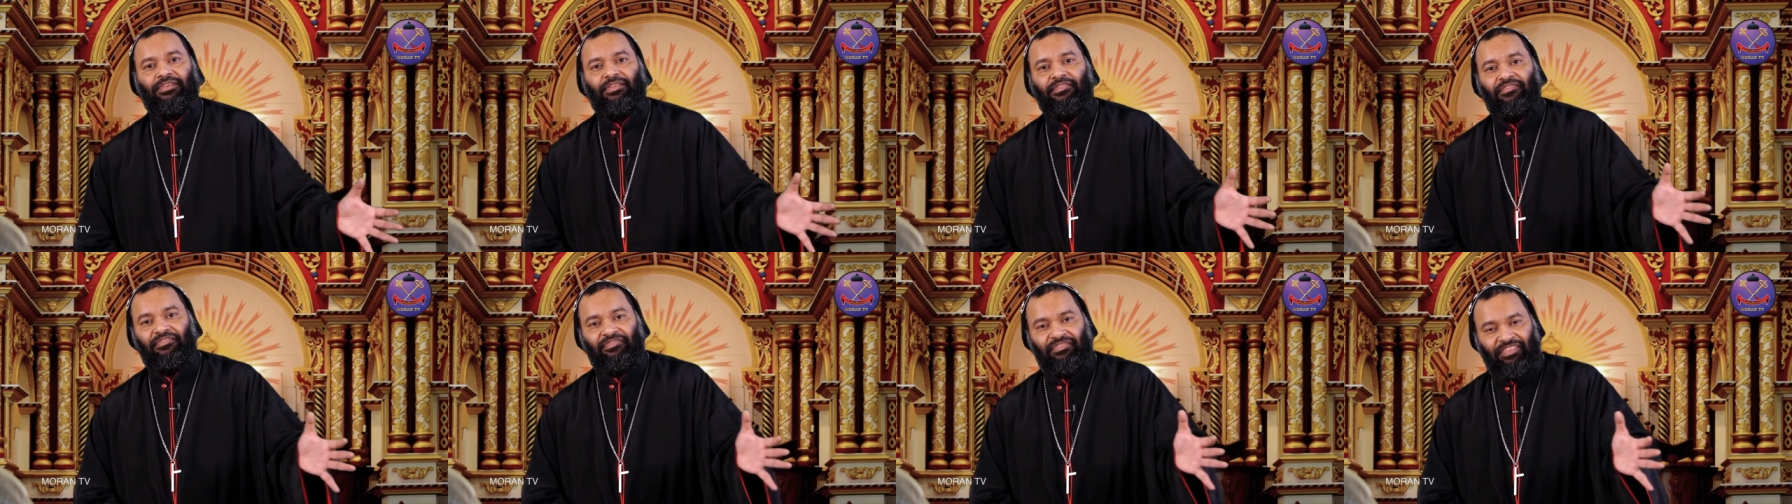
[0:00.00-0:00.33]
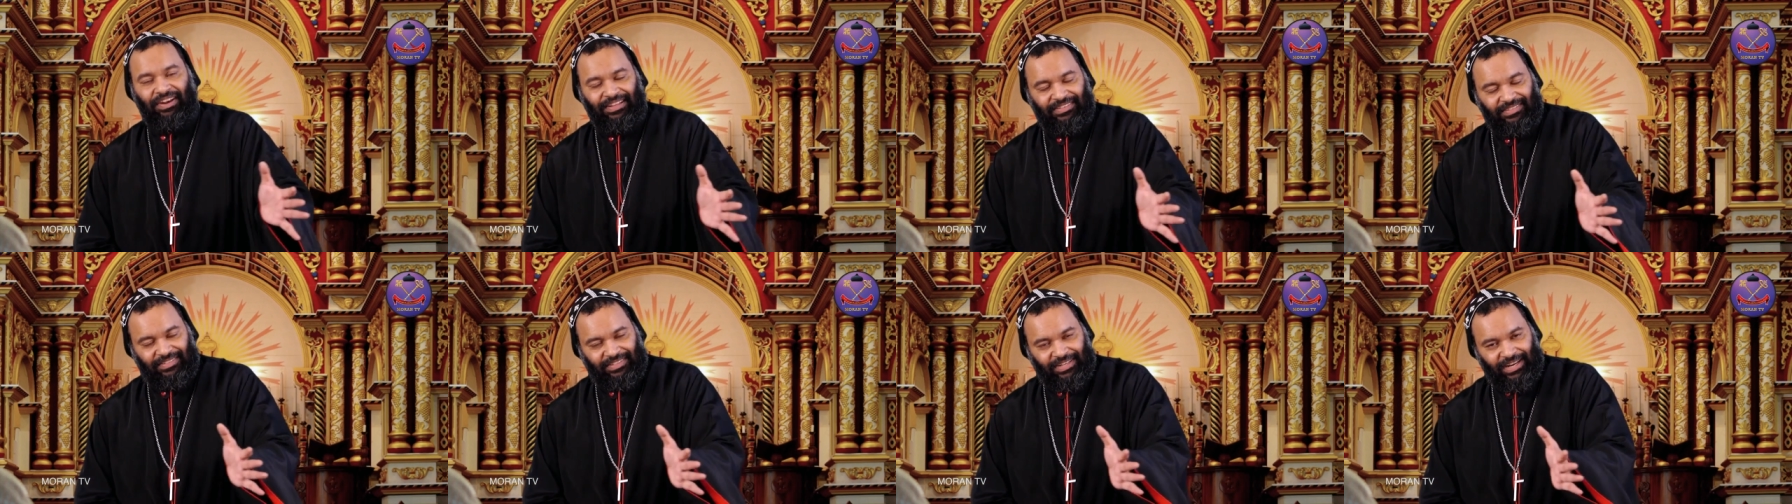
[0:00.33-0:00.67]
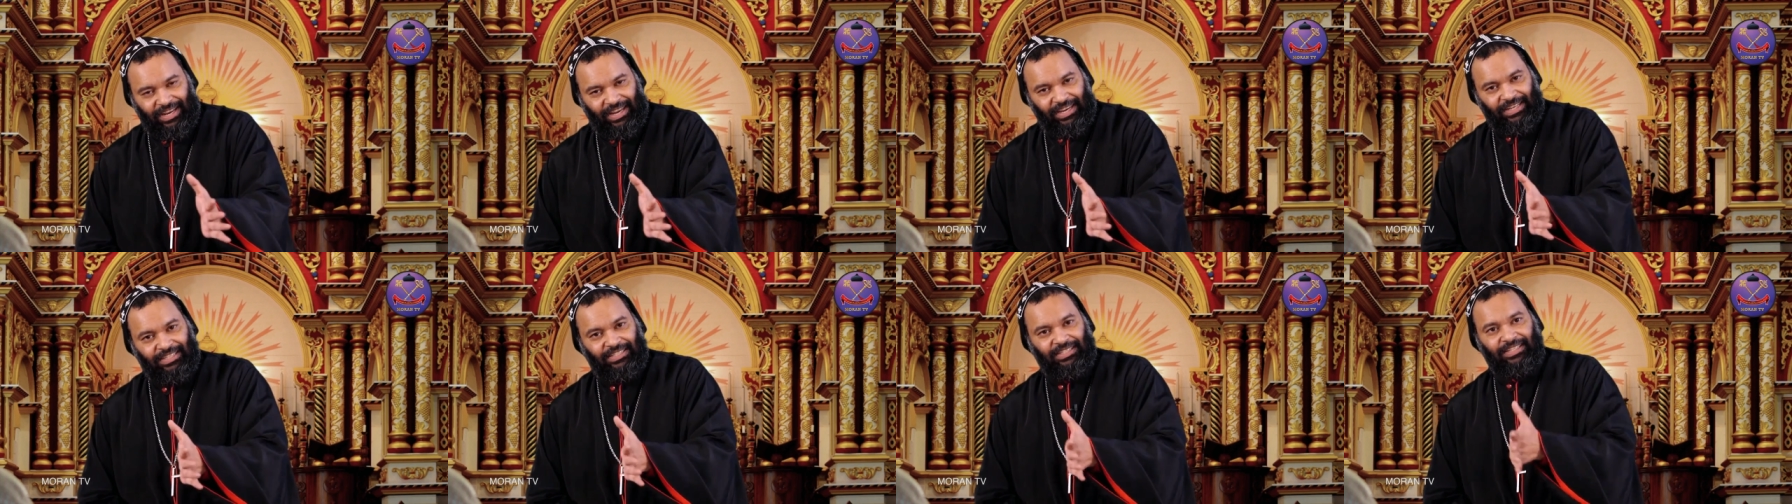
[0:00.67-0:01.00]

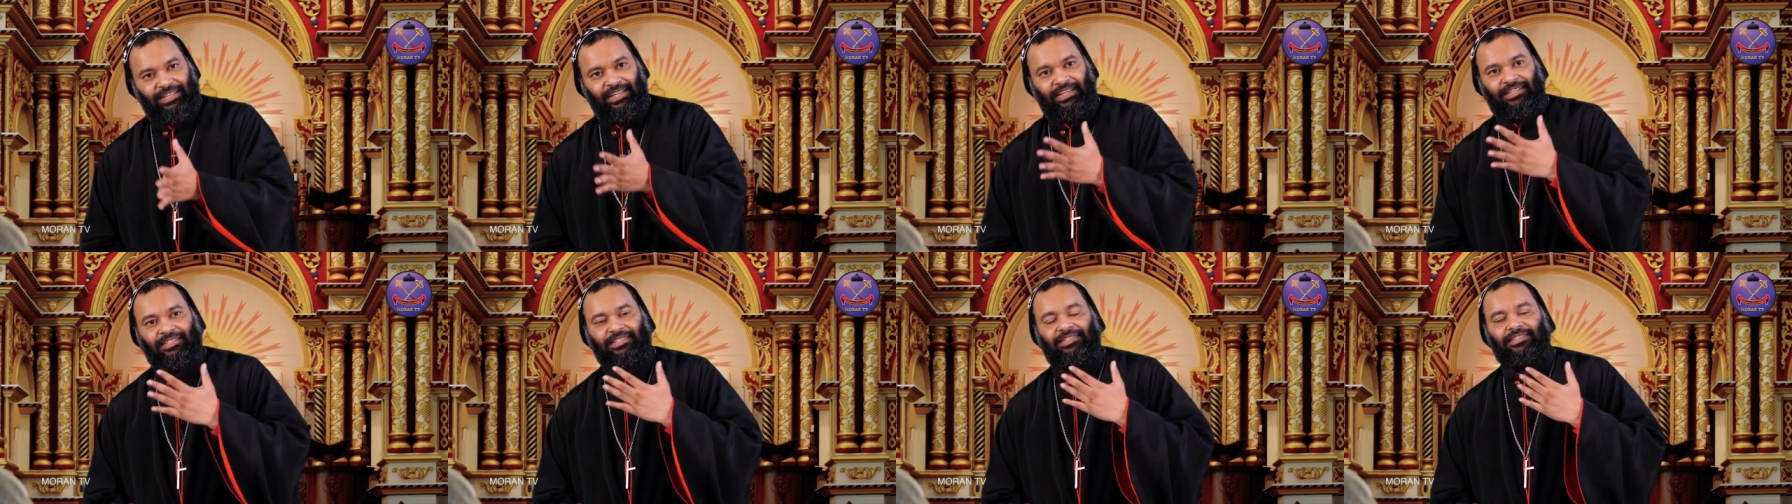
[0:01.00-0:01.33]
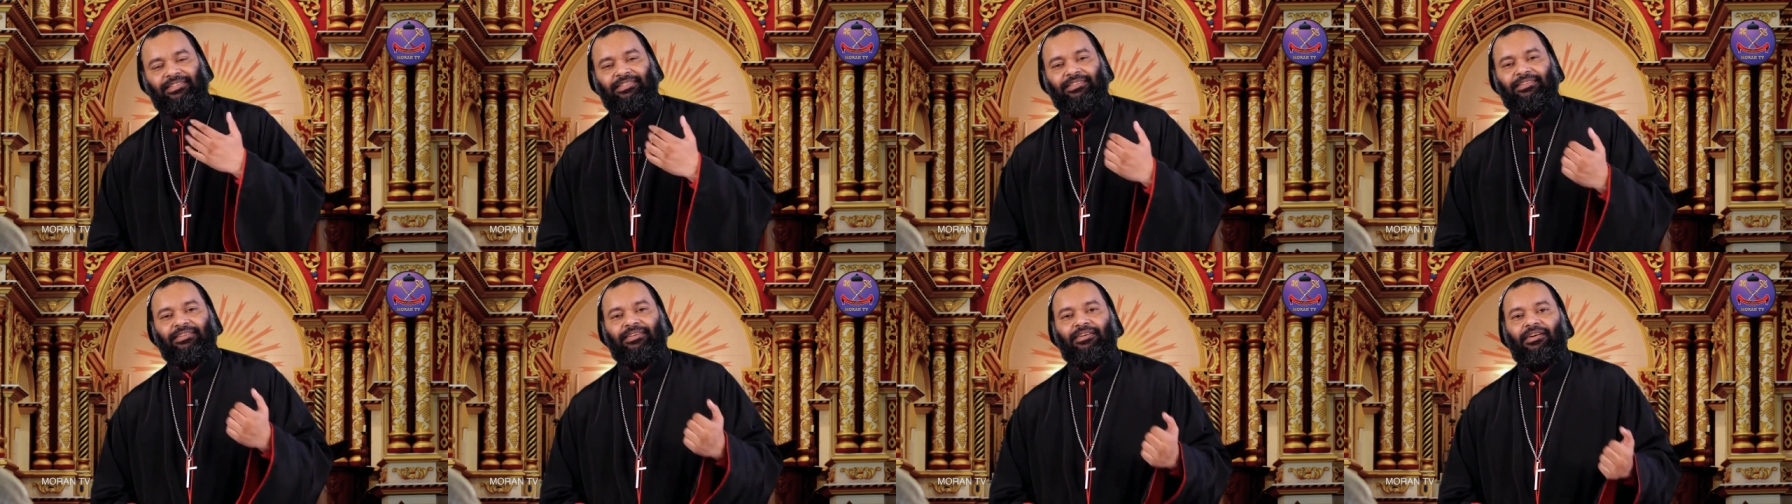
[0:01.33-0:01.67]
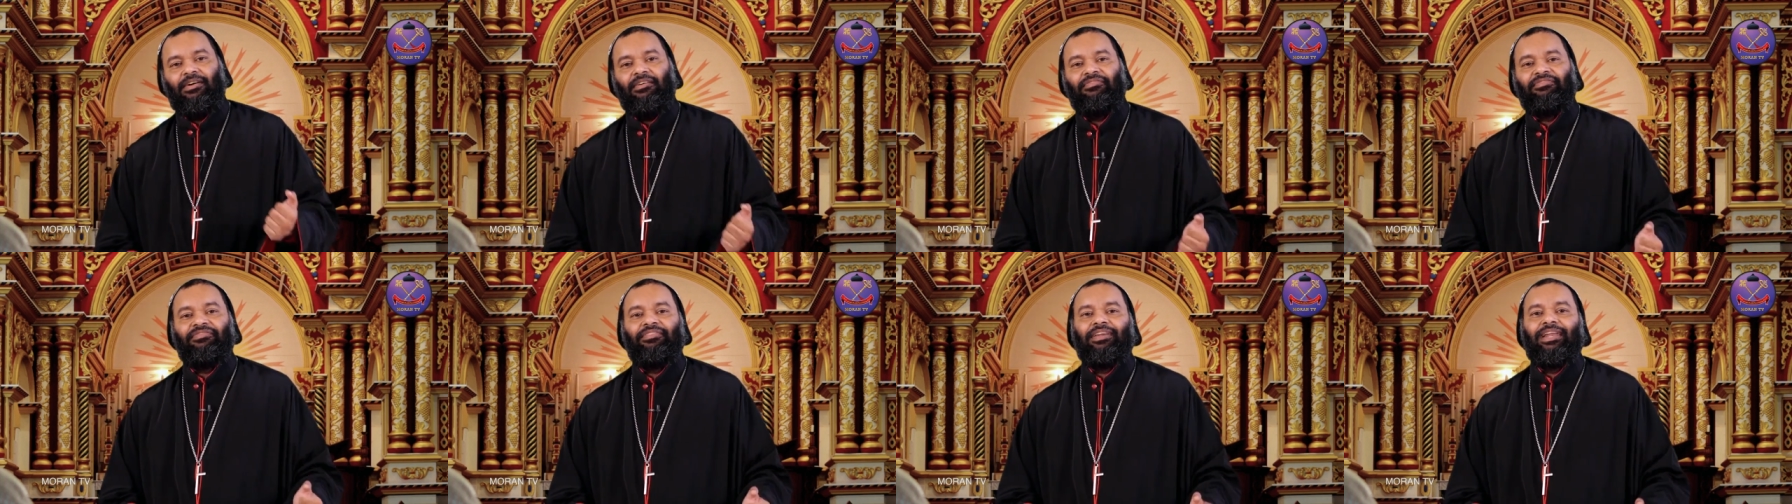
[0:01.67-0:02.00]
frustrations
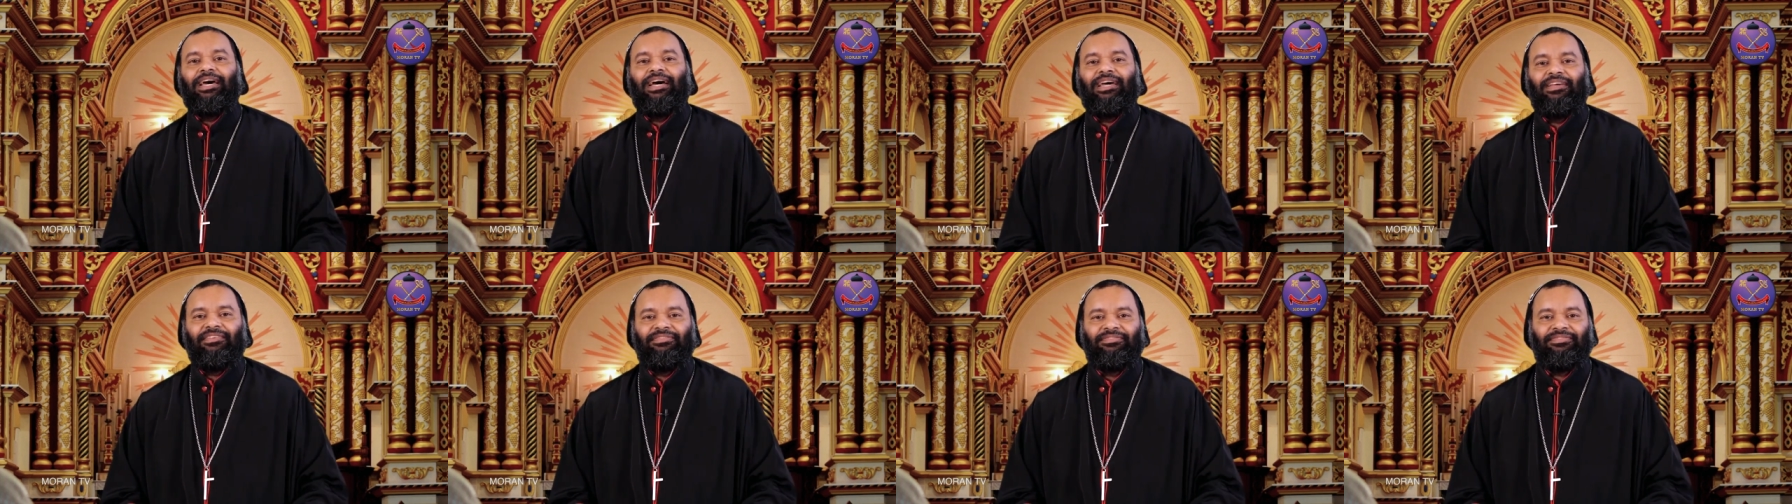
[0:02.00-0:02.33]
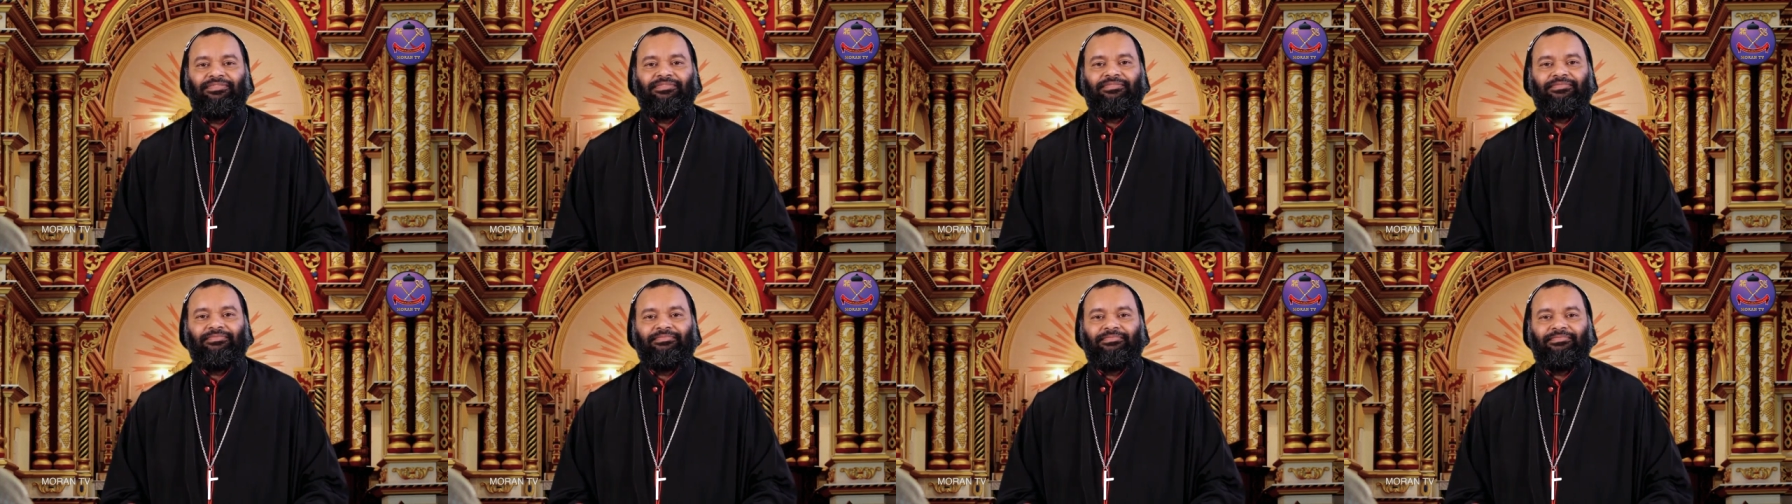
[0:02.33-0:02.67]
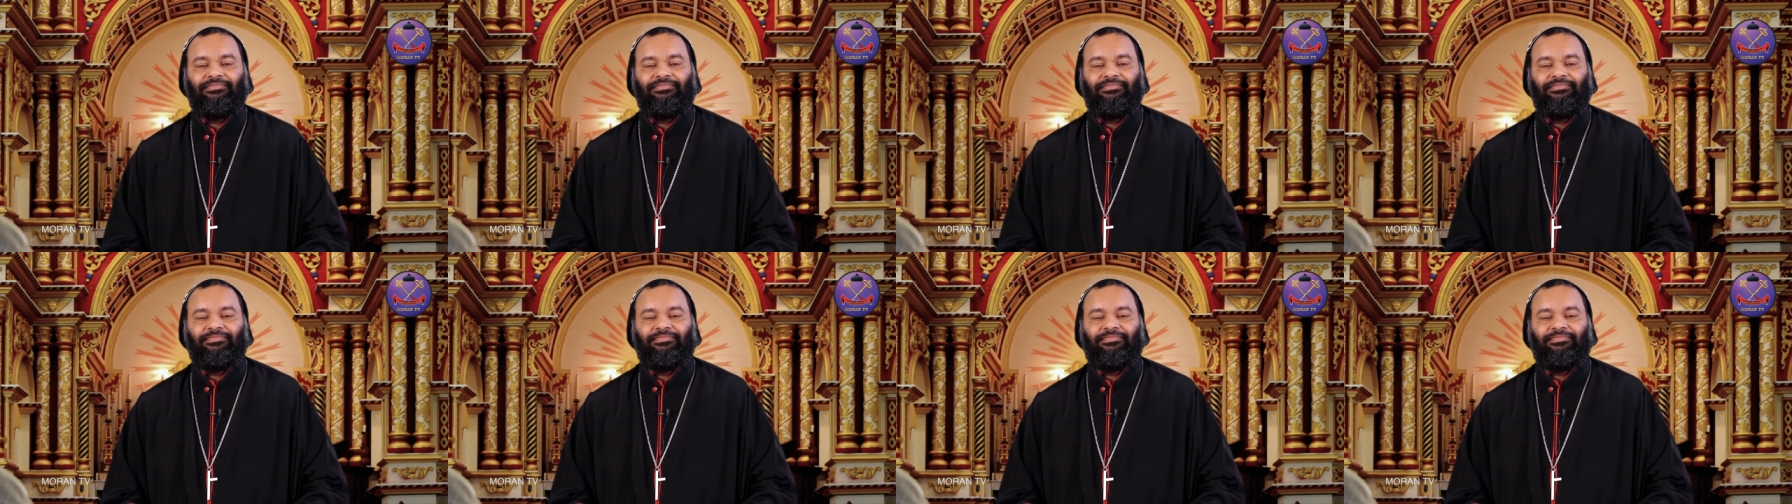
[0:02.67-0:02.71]
of life,